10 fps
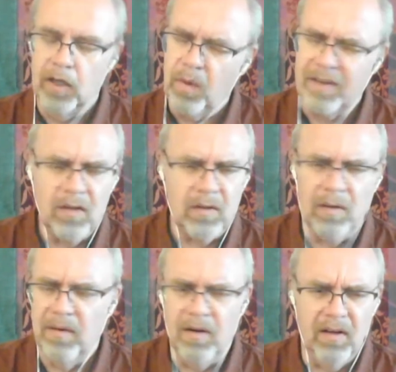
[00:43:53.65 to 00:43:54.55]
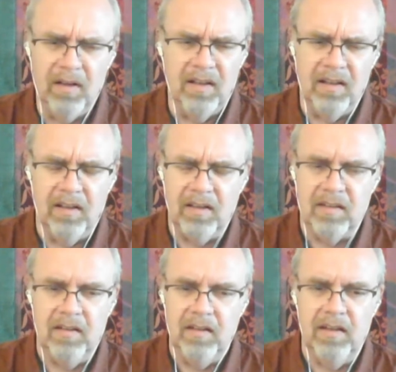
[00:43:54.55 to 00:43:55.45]
It was not a, a
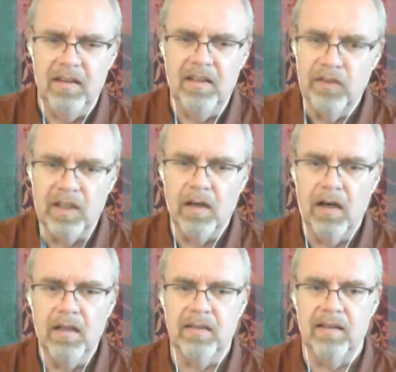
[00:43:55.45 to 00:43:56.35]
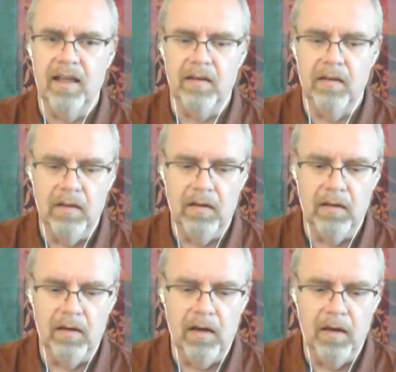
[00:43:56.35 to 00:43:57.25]
difficult, and
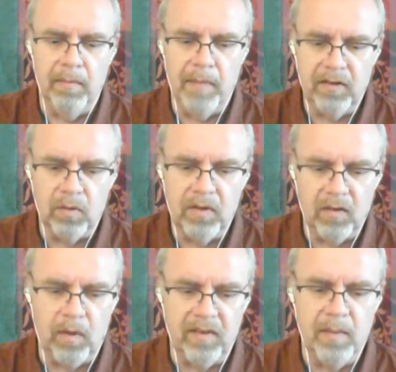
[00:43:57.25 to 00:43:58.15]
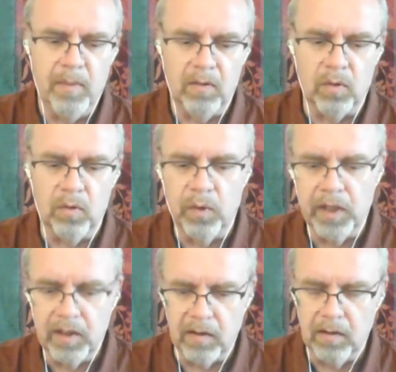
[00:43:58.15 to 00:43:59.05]
uh, uh, my students was able to do
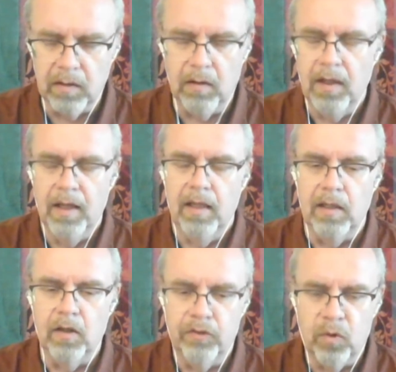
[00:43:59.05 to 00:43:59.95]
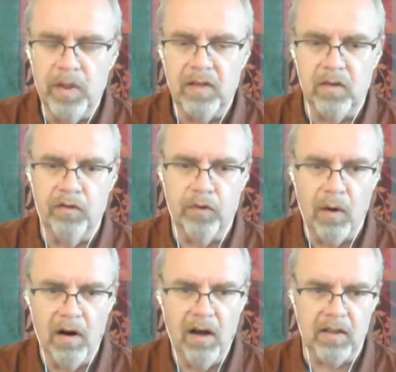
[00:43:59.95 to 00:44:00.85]
it in uh, in a weeks of
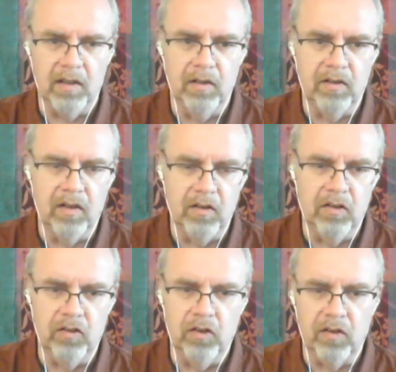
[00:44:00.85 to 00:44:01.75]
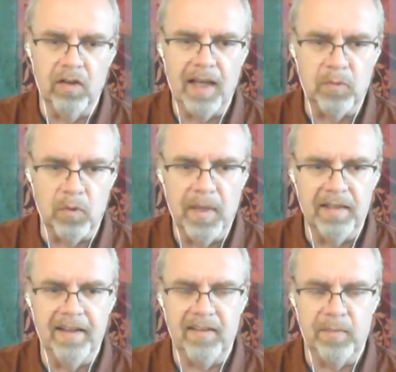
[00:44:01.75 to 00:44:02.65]
work. That just the time to
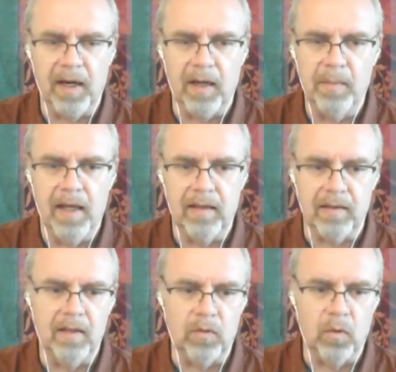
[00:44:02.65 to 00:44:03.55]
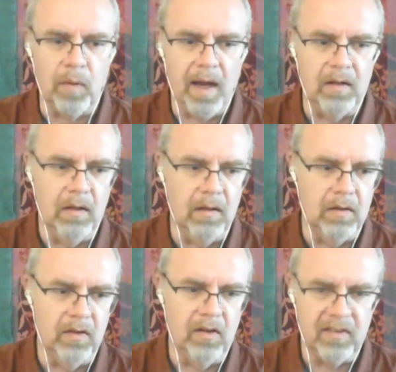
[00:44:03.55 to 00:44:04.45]
make the experiment and to write the,
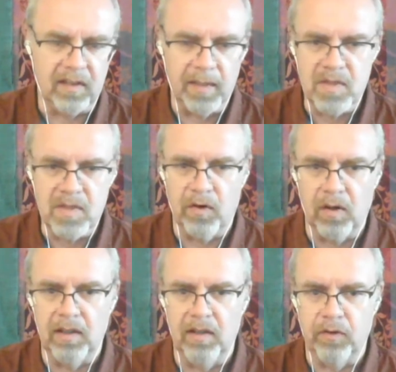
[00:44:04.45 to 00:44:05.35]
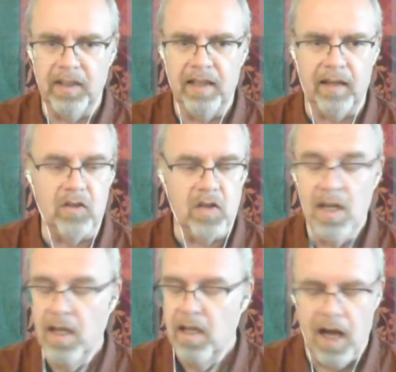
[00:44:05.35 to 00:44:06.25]
the, the scripts for the, for that. And
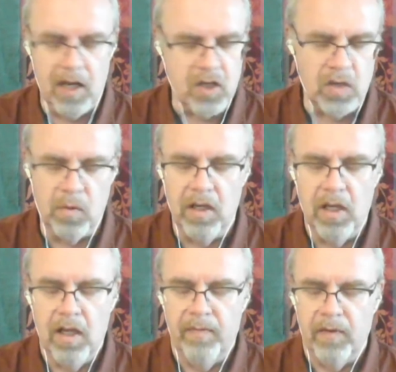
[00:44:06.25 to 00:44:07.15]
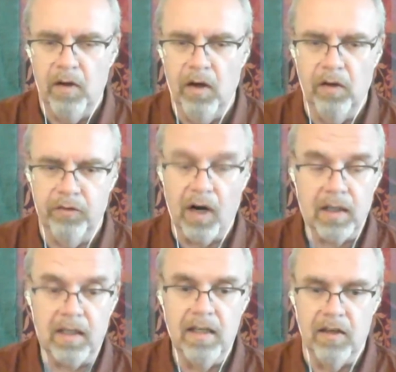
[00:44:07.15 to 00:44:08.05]
she, and she, uh,
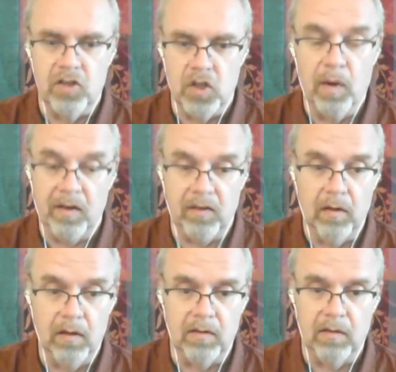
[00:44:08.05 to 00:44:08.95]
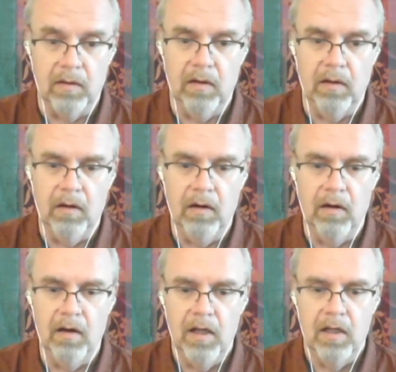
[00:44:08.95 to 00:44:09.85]
frankly, she was not uh,
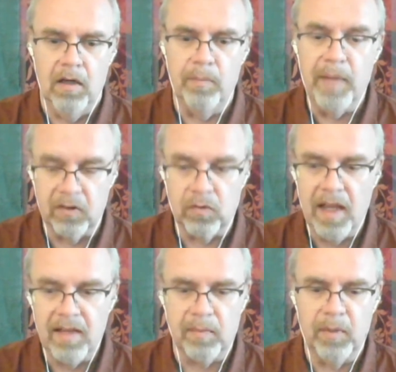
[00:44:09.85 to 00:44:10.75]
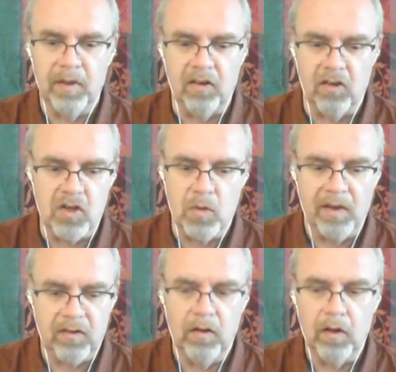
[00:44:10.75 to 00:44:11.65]
uh, a bad student, but she
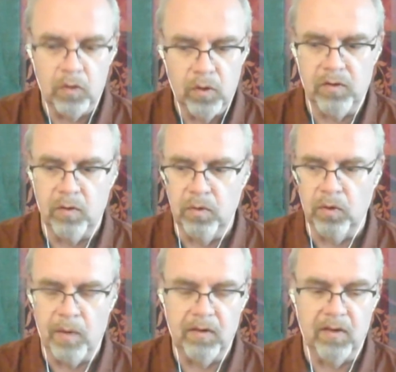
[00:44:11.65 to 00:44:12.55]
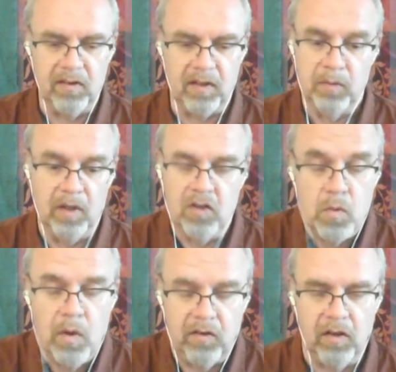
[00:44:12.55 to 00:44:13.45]
was not used to to write the scripts, and she
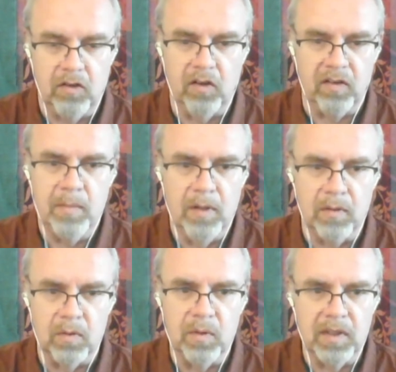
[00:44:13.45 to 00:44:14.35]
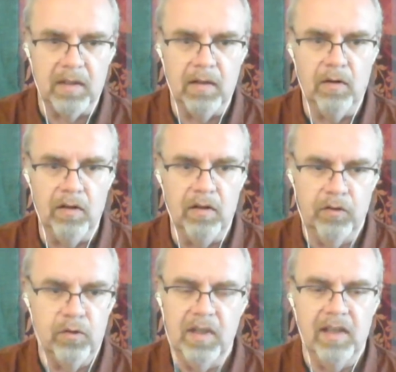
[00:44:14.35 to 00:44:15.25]
was just able to do it in a in
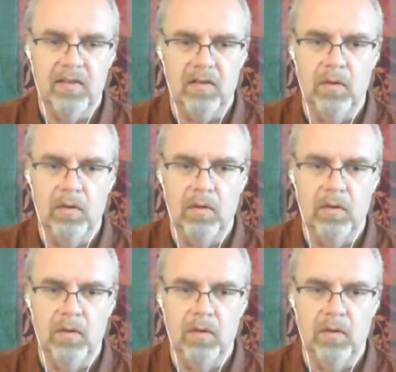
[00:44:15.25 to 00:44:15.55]
a few days.